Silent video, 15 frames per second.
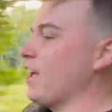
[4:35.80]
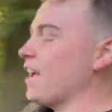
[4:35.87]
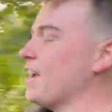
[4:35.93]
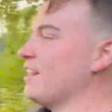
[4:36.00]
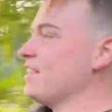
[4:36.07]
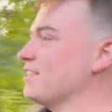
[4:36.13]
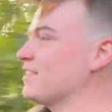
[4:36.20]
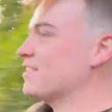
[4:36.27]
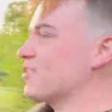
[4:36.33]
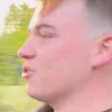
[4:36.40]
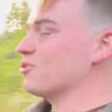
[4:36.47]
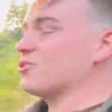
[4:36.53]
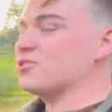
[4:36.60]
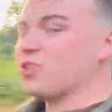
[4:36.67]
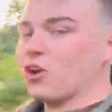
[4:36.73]
and it's
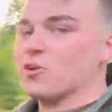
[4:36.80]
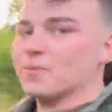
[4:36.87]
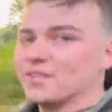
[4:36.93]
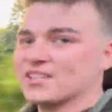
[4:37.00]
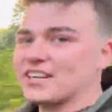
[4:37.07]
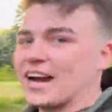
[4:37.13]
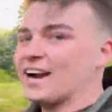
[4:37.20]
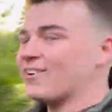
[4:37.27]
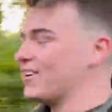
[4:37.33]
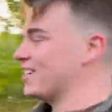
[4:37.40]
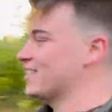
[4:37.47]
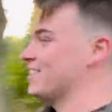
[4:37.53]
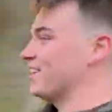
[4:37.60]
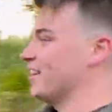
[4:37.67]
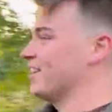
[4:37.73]
got so much
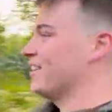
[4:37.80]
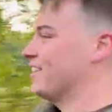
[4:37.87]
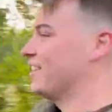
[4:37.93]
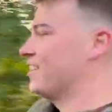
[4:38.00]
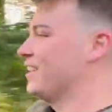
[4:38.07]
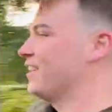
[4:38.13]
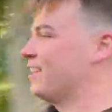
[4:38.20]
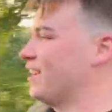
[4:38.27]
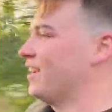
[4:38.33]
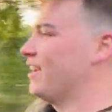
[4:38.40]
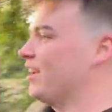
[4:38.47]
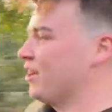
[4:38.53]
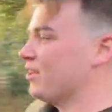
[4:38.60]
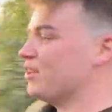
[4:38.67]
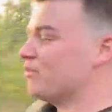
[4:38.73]
character.
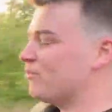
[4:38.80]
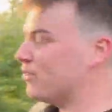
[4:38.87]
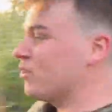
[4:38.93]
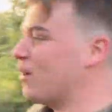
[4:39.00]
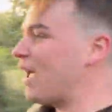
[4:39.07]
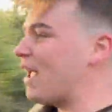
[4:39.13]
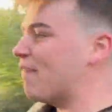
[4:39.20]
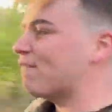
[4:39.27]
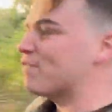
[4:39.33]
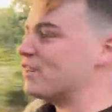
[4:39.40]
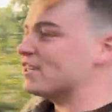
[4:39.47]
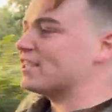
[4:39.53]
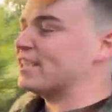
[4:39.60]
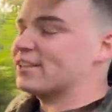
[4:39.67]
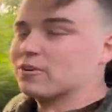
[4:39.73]
You feel
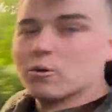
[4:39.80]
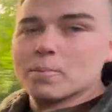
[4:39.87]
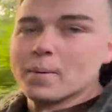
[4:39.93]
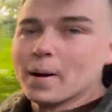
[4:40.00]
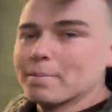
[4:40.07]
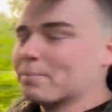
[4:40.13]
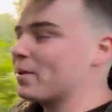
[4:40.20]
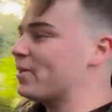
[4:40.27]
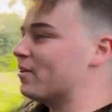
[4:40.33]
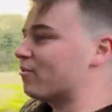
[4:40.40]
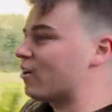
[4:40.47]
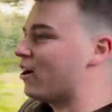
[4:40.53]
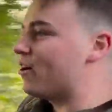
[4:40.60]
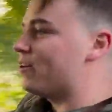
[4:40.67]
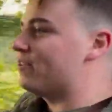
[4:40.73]
every single bump in the
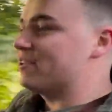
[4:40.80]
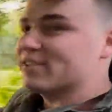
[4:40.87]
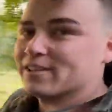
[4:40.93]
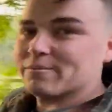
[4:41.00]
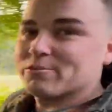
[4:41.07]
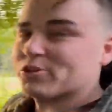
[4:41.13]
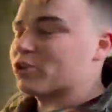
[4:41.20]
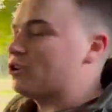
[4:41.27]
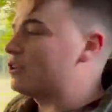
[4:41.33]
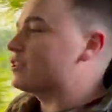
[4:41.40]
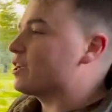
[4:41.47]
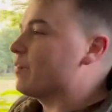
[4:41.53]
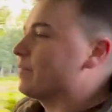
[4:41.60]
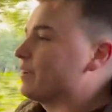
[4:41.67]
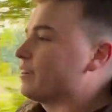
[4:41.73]
road, as I'm sure it's
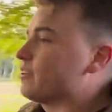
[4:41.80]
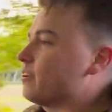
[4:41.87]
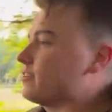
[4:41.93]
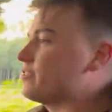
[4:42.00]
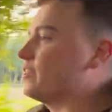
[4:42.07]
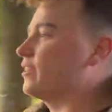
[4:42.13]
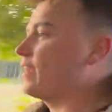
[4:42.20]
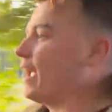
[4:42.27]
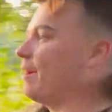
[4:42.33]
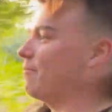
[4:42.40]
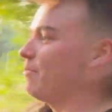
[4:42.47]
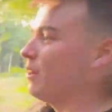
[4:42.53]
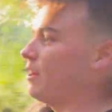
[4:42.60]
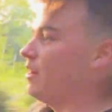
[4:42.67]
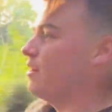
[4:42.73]
coming across on
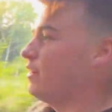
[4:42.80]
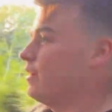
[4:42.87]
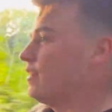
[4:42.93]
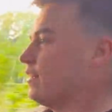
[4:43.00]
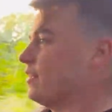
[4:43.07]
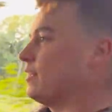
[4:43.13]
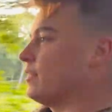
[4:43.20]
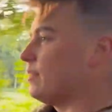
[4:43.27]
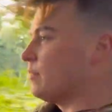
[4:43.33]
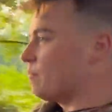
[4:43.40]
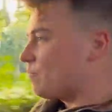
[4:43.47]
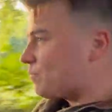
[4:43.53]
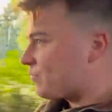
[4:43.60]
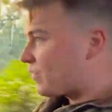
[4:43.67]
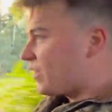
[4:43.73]
camera.
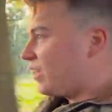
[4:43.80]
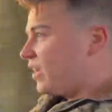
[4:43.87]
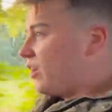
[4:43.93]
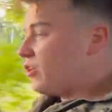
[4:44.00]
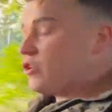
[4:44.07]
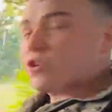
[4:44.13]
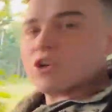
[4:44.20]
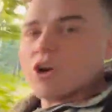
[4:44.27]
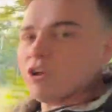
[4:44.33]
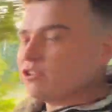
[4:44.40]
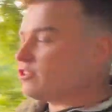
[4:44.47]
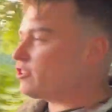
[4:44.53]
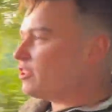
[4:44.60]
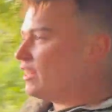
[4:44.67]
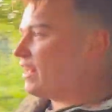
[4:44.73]
You're
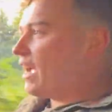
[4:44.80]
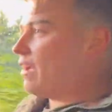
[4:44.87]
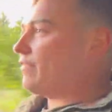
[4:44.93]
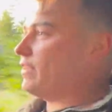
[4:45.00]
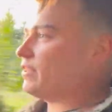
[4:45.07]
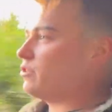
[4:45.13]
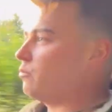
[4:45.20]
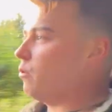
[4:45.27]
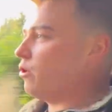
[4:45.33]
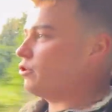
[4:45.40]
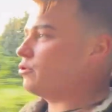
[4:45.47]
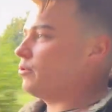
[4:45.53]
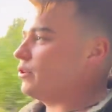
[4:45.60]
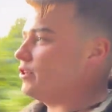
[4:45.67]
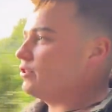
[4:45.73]
constantly having to
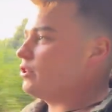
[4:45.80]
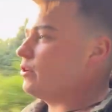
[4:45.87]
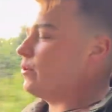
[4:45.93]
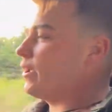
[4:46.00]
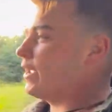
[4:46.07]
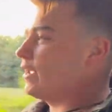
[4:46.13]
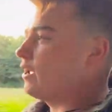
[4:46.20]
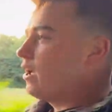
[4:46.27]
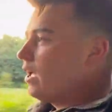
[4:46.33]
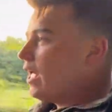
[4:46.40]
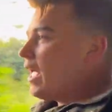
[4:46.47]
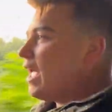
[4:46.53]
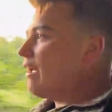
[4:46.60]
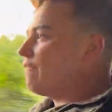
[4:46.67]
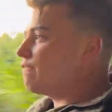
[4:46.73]
watch what you're doing.
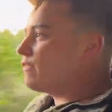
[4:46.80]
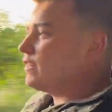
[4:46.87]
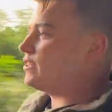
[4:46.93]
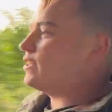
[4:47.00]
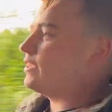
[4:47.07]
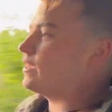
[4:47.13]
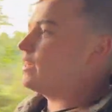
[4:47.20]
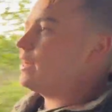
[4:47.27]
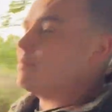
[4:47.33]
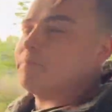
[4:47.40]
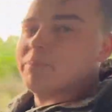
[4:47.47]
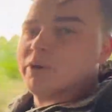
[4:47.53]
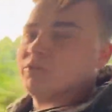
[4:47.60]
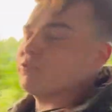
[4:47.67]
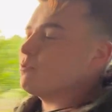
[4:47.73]
Every single
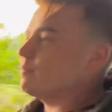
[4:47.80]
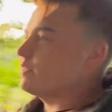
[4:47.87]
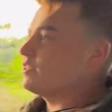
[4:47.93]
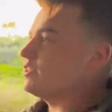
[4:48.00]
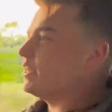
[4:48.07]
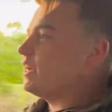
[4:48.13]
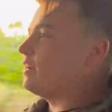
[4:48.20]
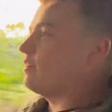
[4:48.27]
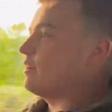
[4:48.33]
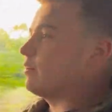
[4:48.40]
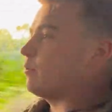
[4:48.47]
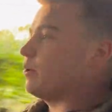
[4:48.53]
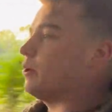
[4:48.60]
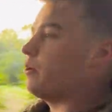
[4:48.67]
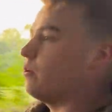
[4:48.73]
input from the
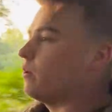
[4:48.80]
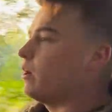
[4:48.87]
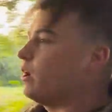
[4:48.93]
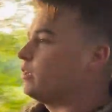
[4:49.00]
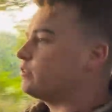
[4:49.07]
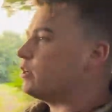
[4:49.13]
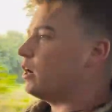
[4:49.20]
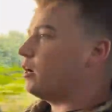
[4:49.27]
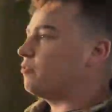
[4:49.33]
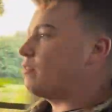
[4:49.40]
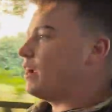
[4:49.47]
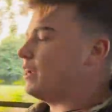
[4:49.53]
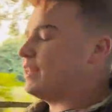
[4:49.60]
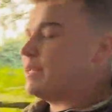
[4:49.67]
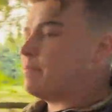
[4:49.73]
steering wheel
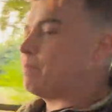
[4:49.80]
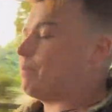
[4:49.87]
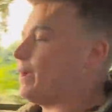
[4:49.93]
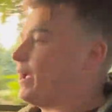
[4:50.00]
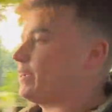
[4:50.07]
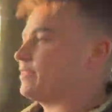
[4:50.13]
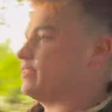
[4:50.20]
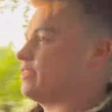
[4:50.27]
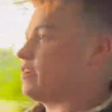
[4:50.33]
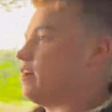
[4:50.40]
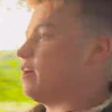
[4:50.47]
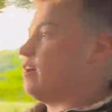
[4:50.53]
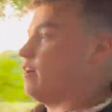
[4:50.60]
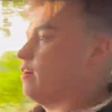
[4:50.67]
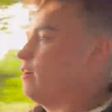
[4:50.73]
directly impacts the
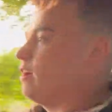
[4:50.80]
car